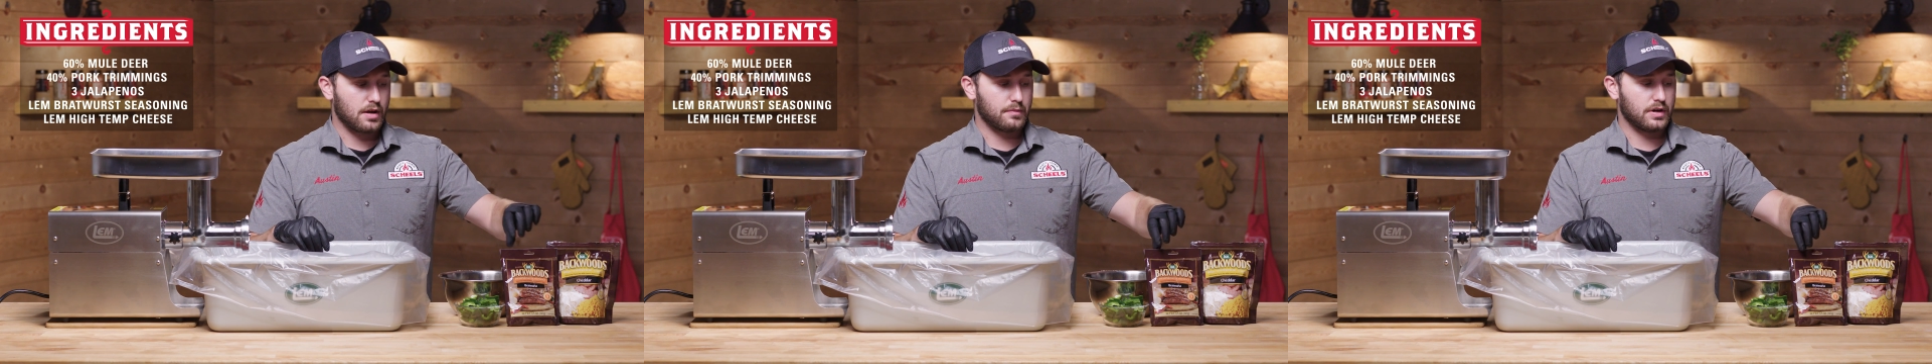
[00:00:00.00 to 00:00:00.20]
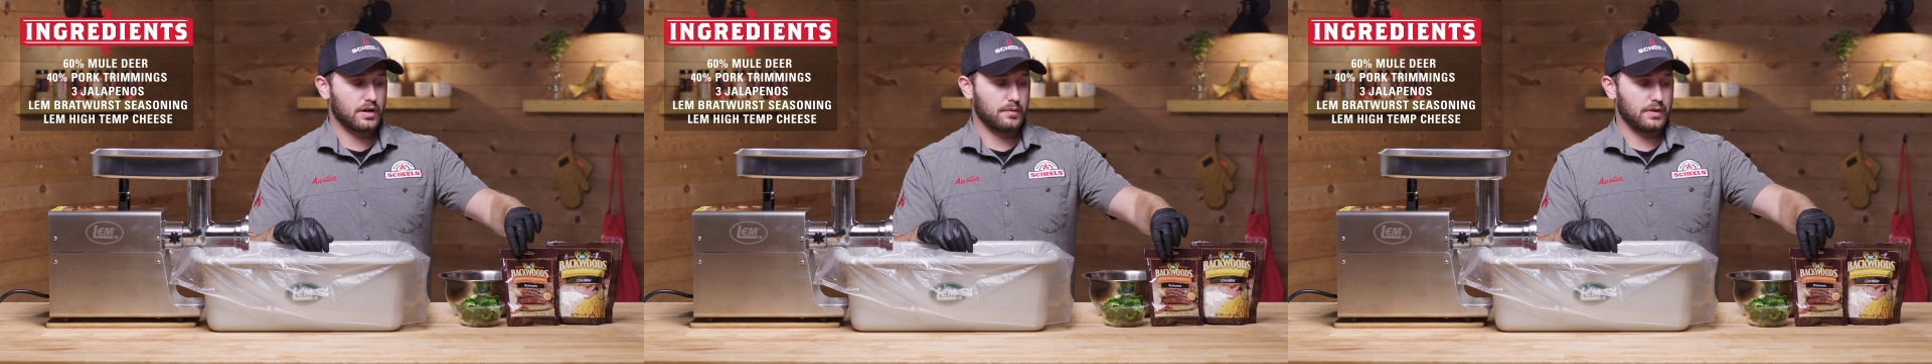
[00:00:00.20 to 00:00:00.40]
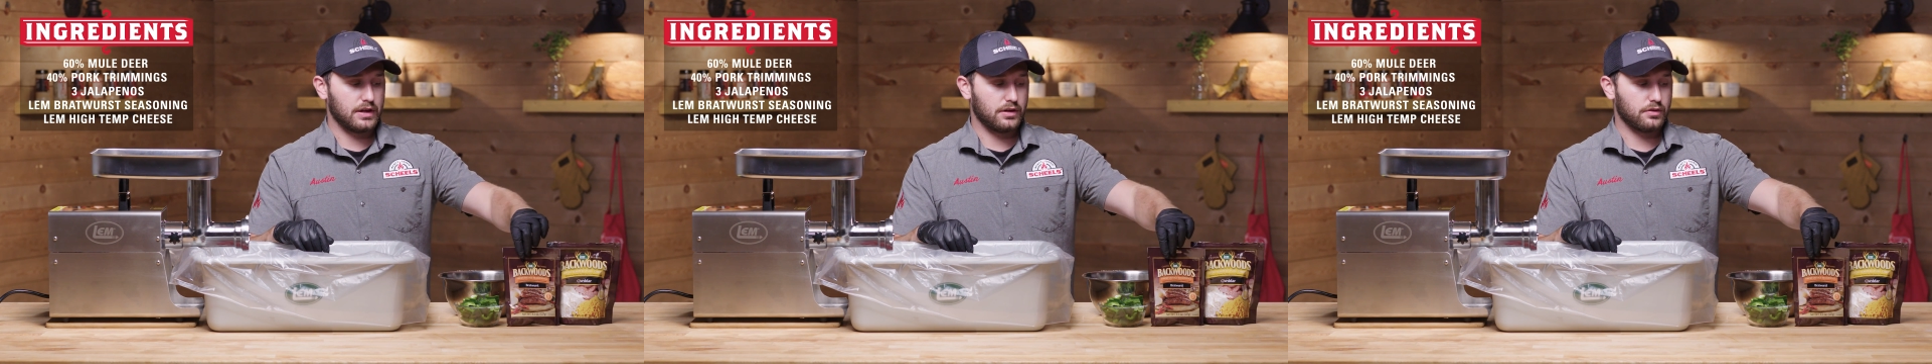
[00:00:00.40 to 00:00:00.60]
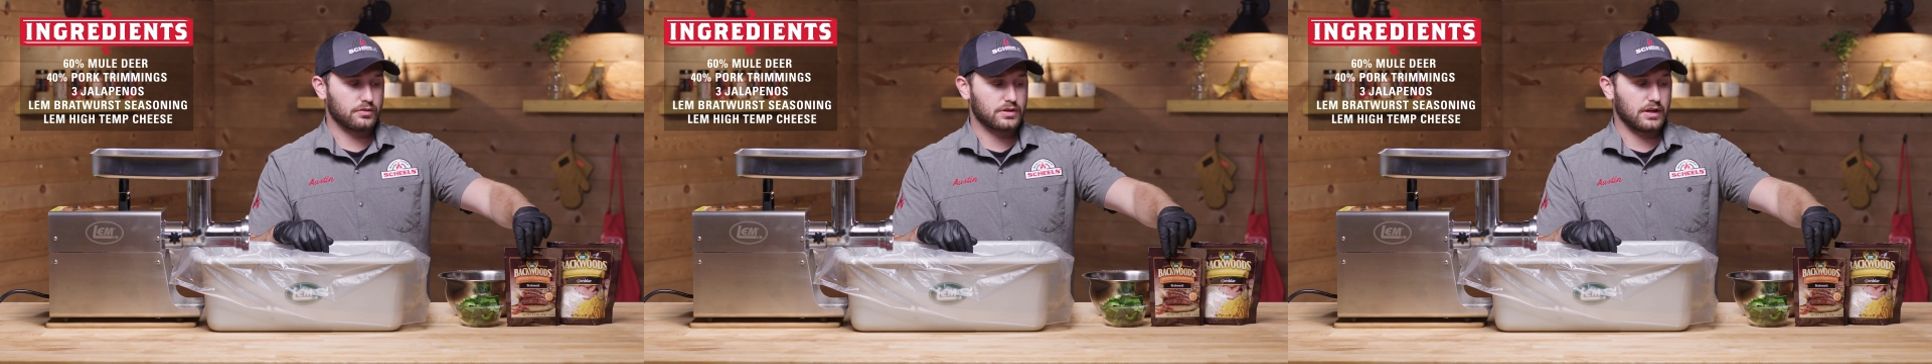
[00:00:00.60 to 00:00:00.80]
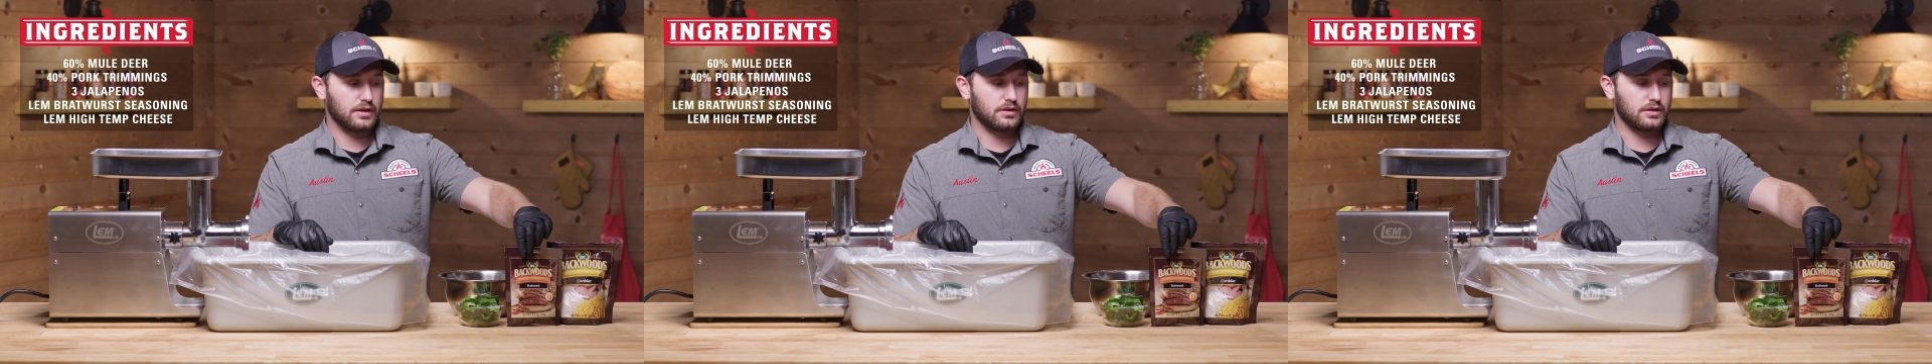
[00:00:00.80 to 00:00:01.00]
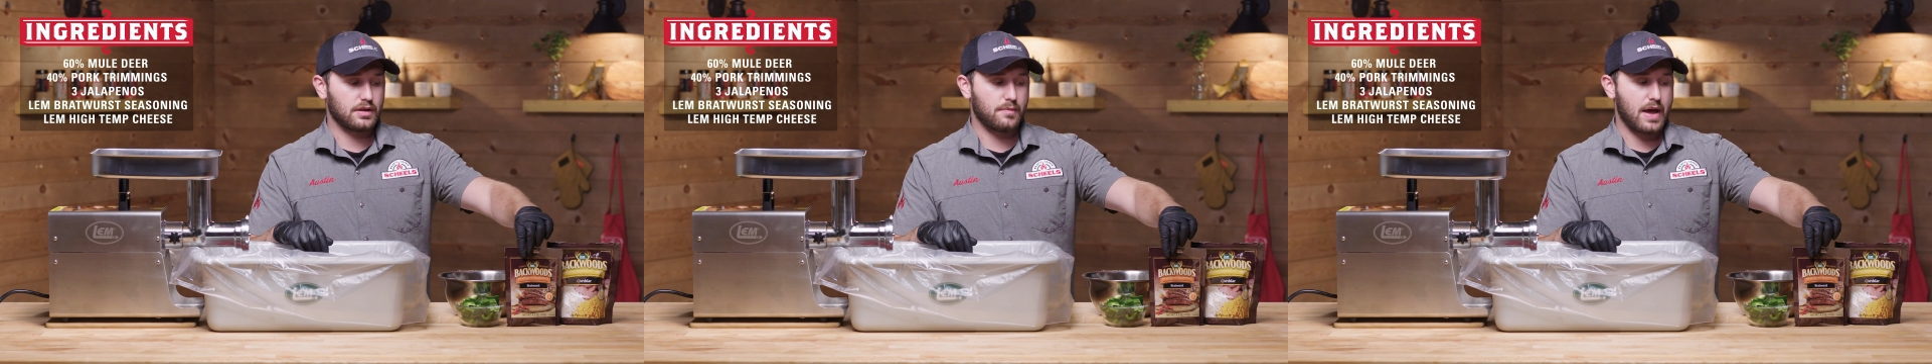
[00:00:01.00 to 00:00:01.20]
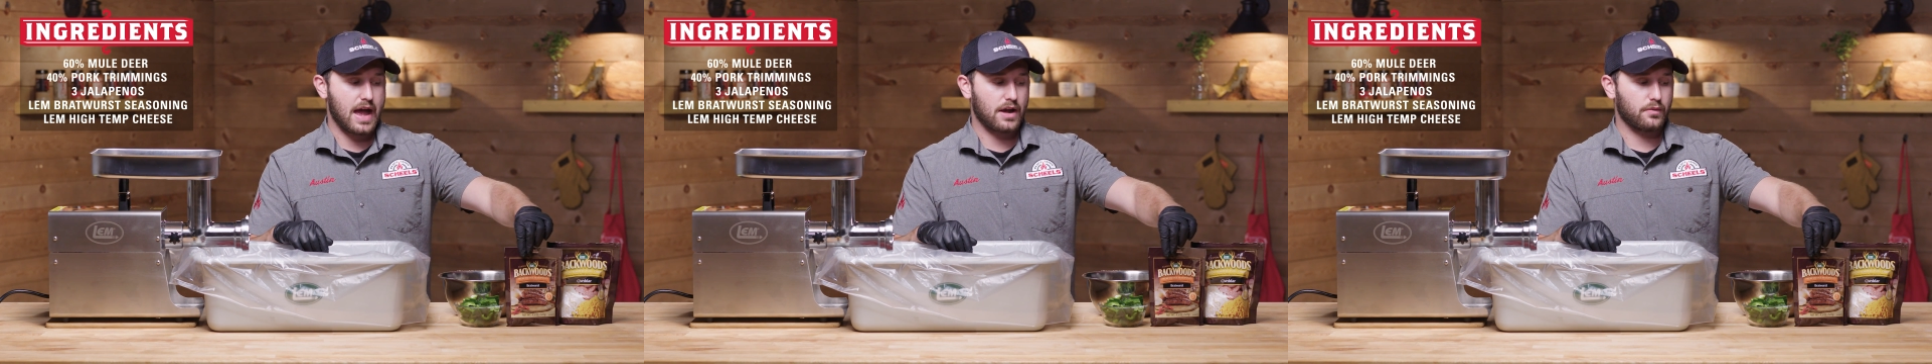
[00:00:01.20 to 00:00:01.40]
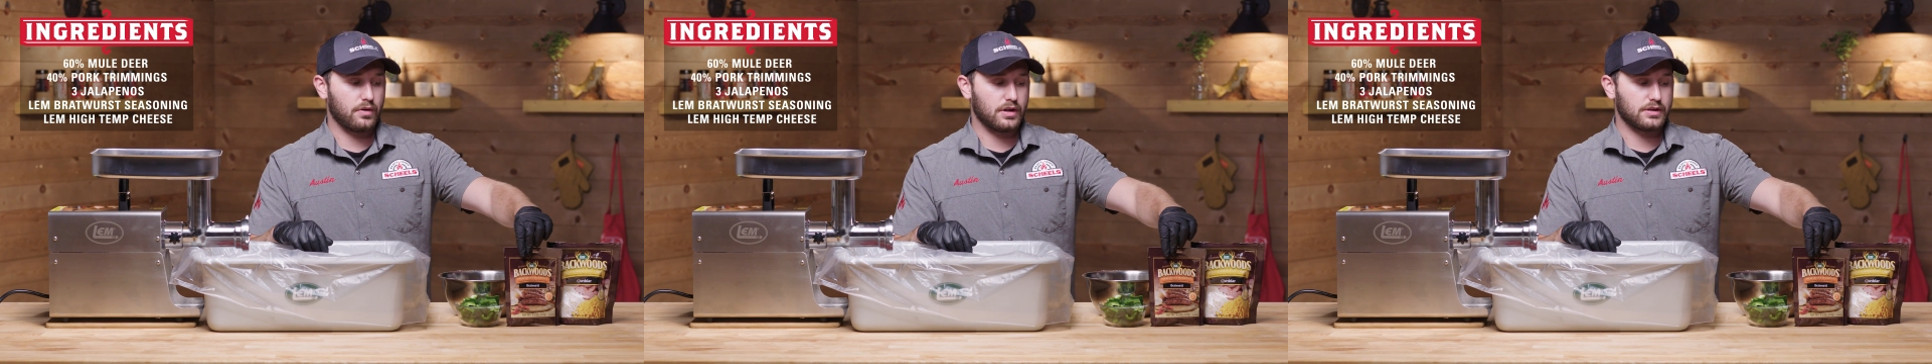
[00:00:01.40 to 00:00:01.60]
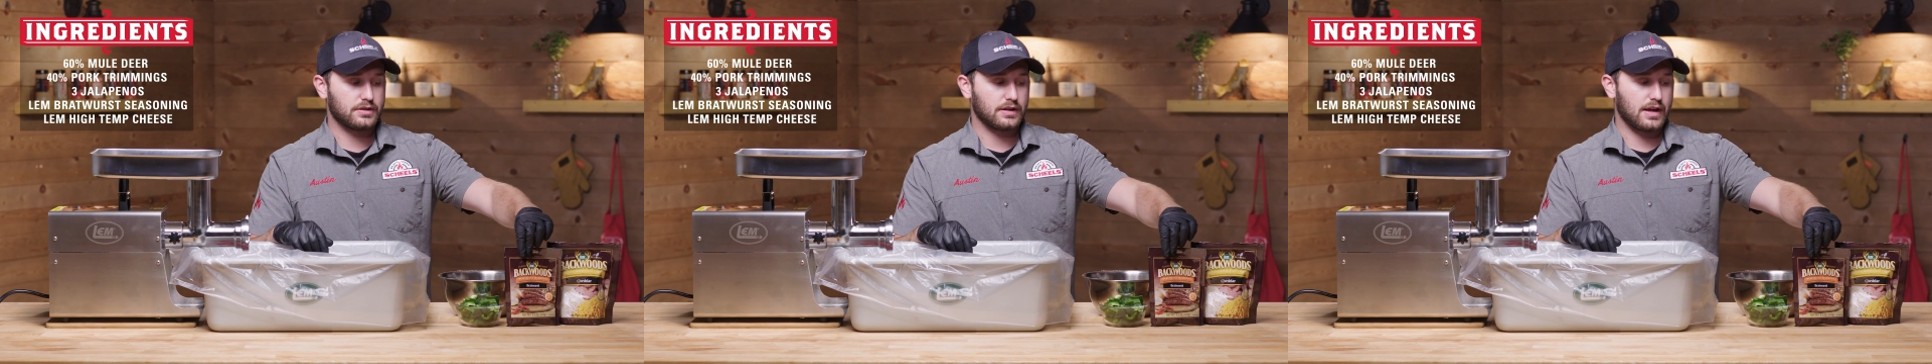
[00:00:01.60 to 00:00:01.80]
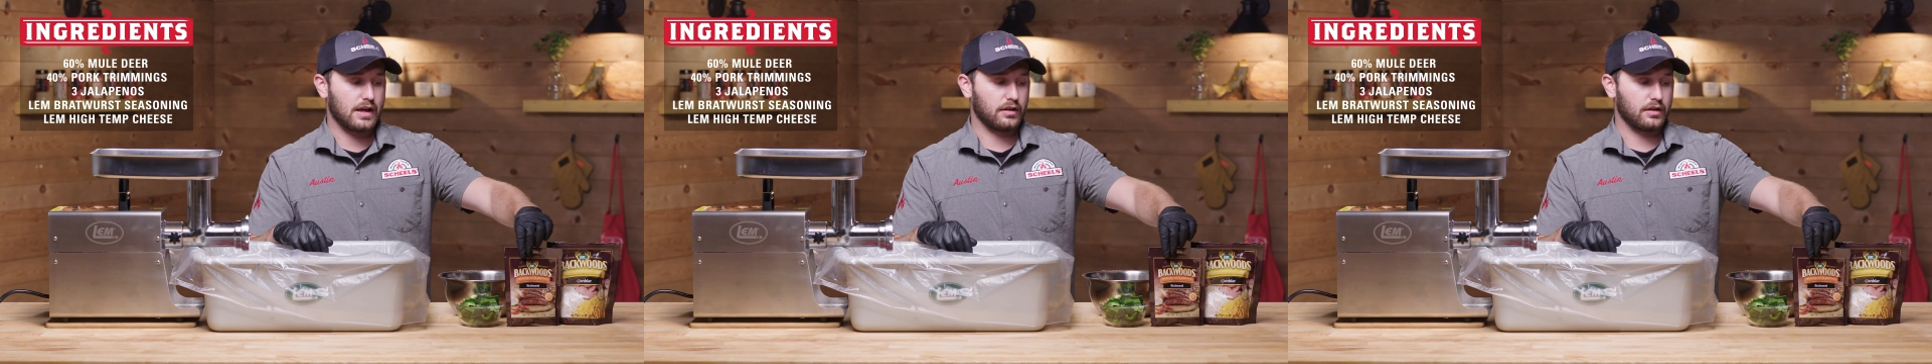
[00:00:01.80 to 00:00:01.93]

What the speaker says: I'm going to be using the Backwoods